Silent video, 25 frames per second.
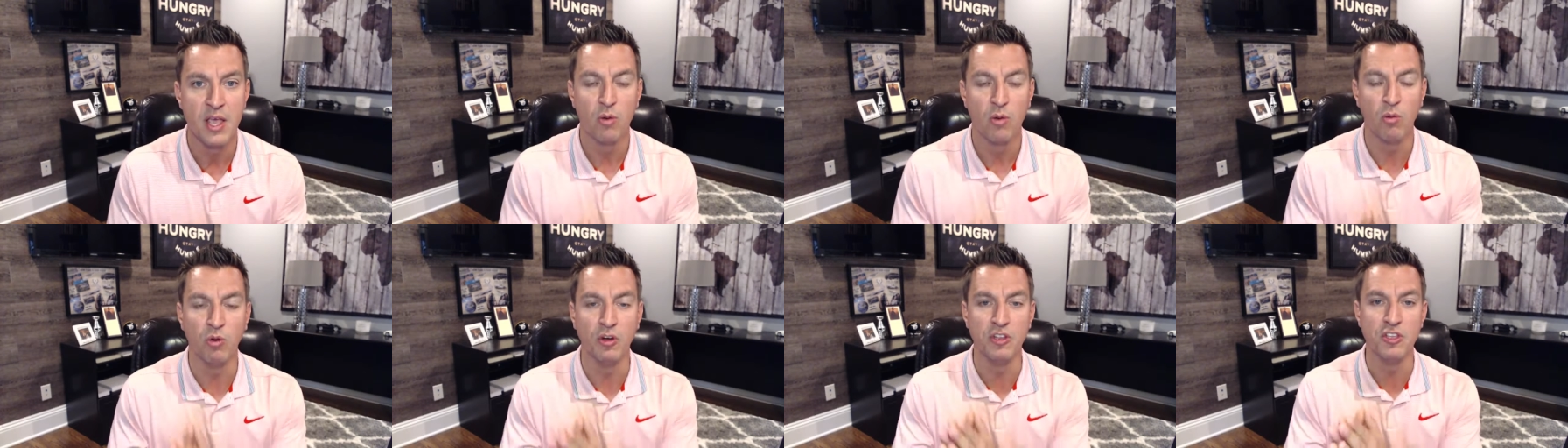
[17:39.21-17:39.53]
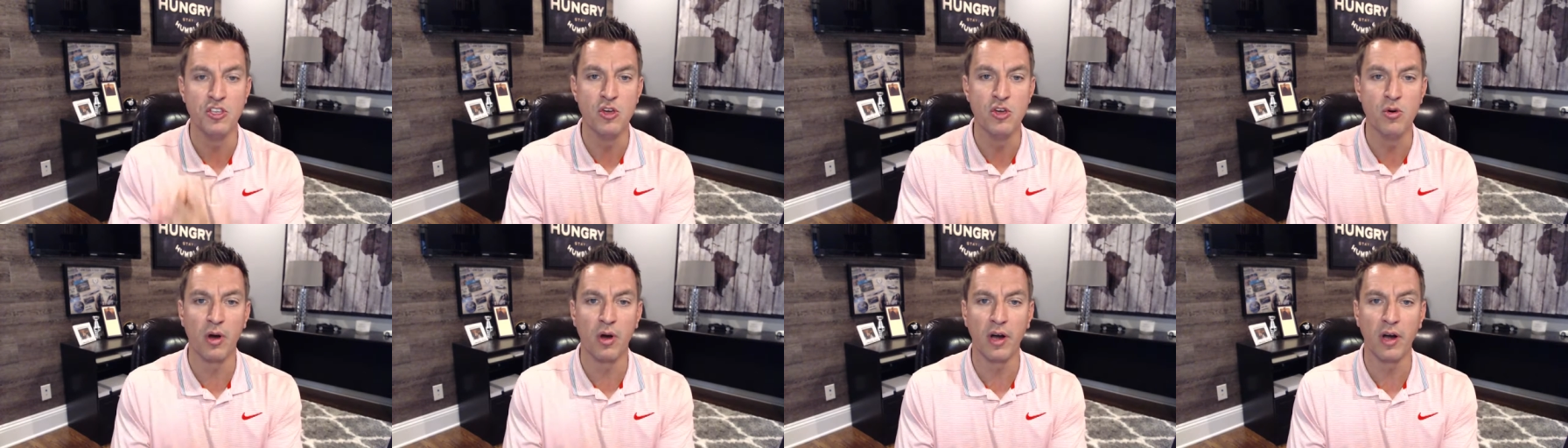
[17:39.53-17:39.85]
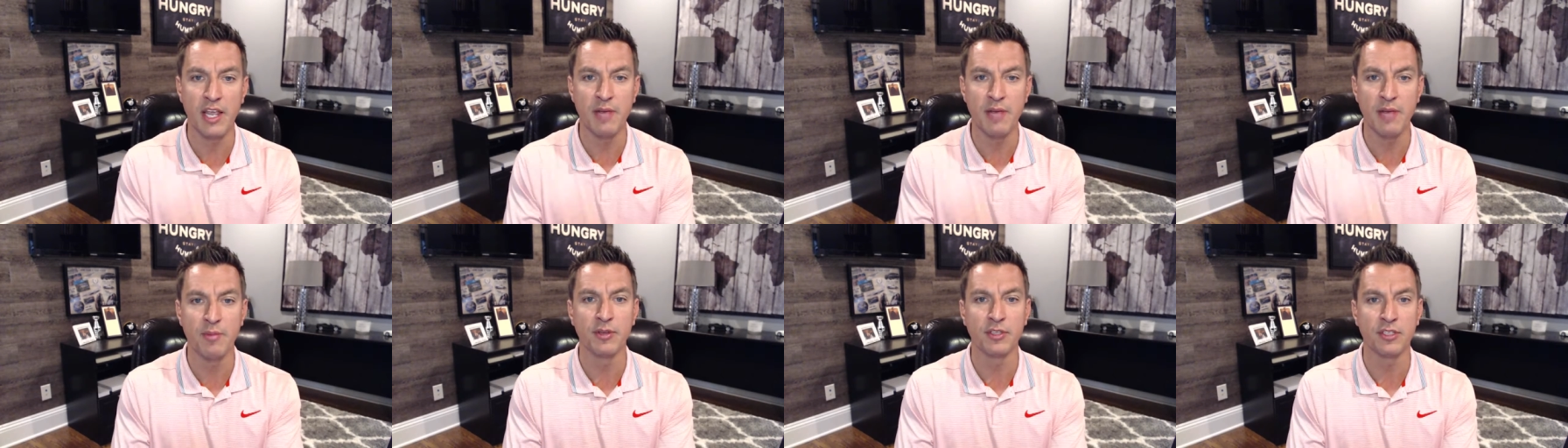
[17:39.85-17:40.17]
When you
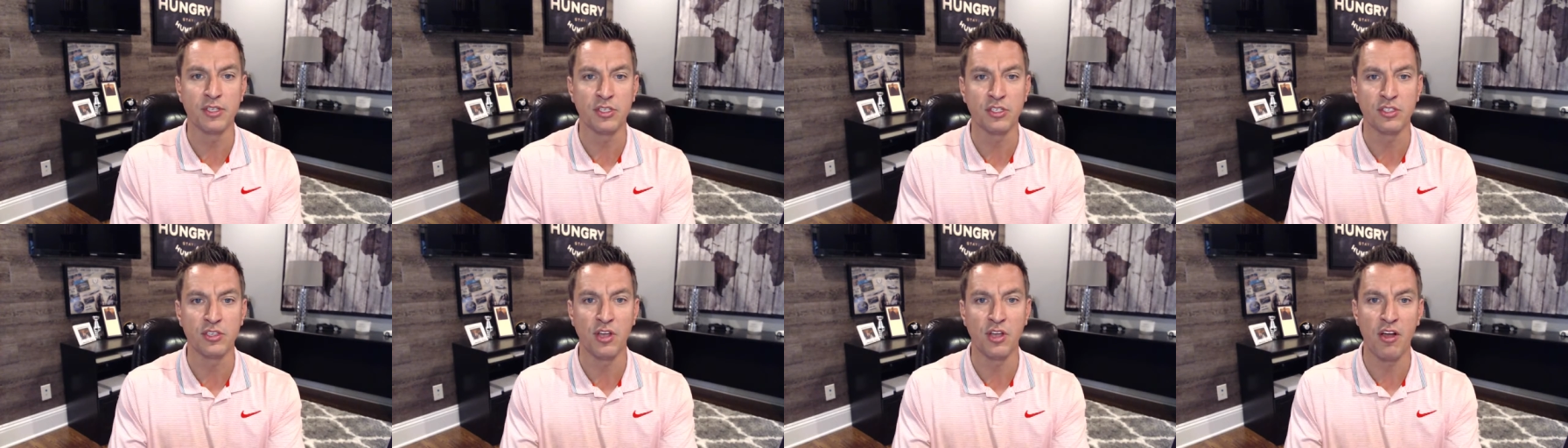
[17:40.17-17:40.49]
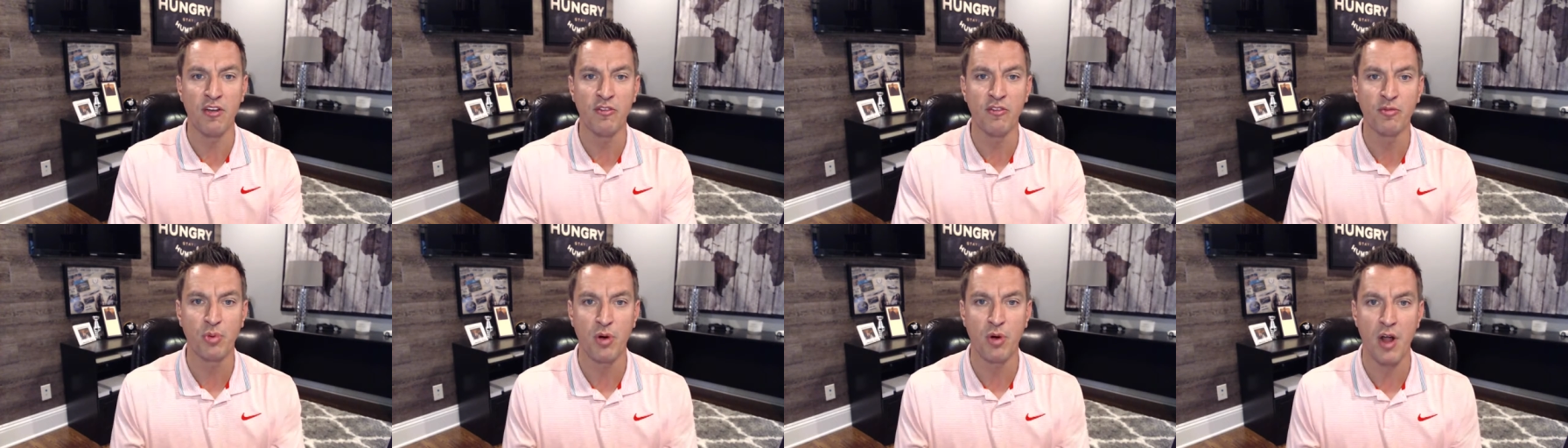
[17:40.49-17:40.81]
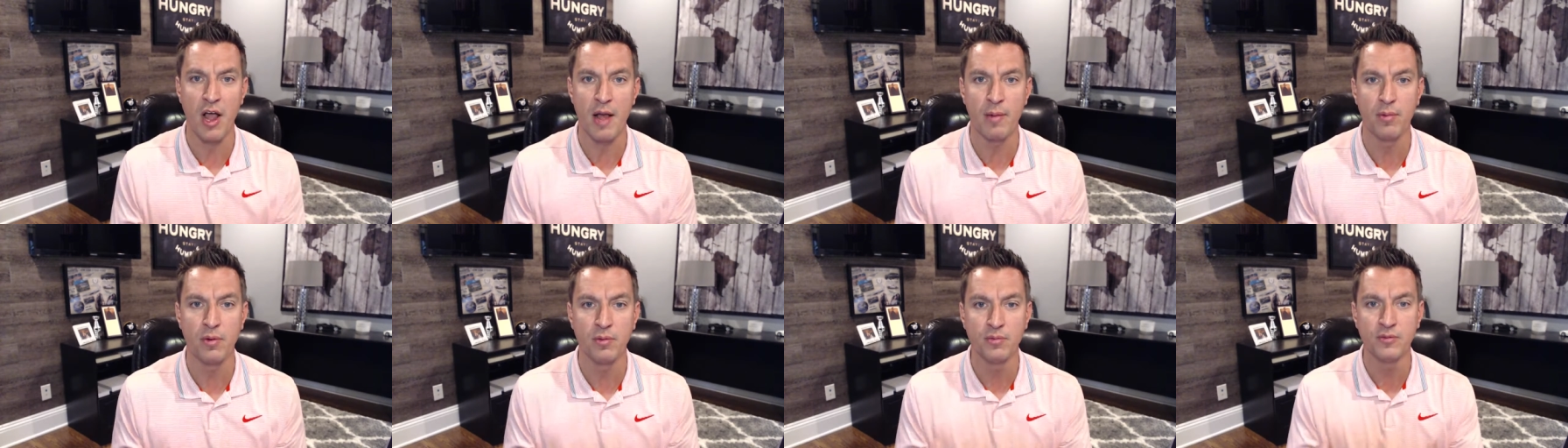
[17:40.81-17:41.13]
are able to solve
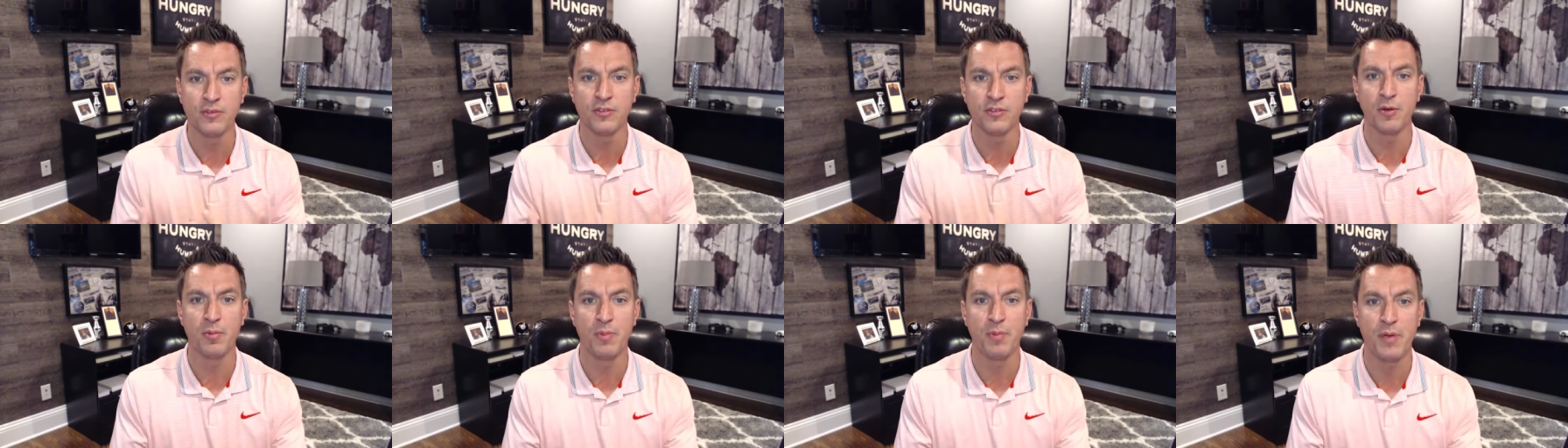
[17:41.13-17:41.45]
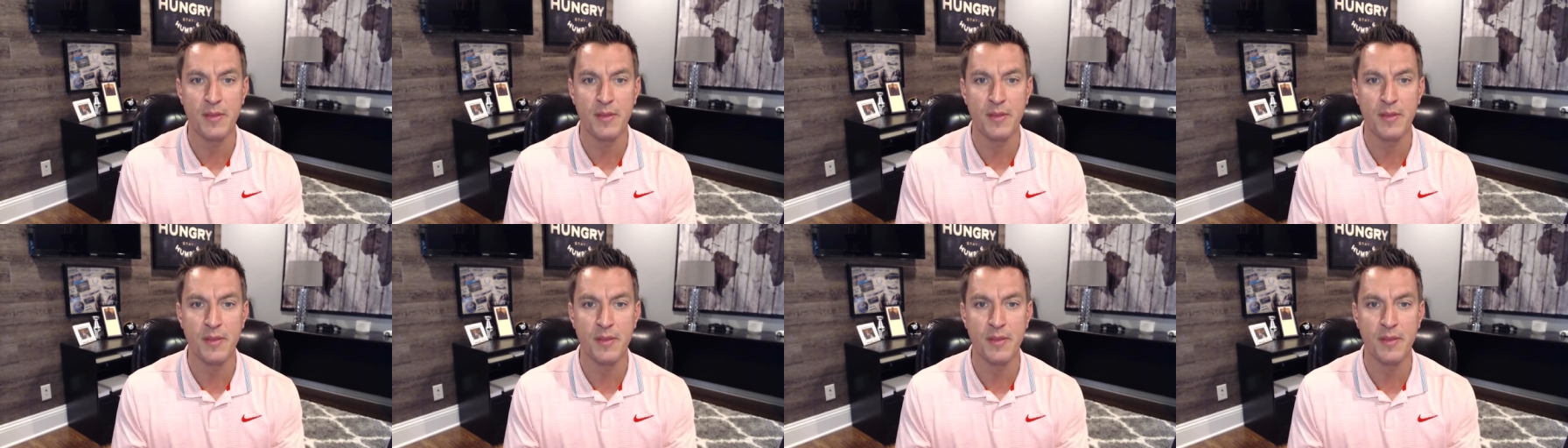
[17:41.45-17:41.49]
problems for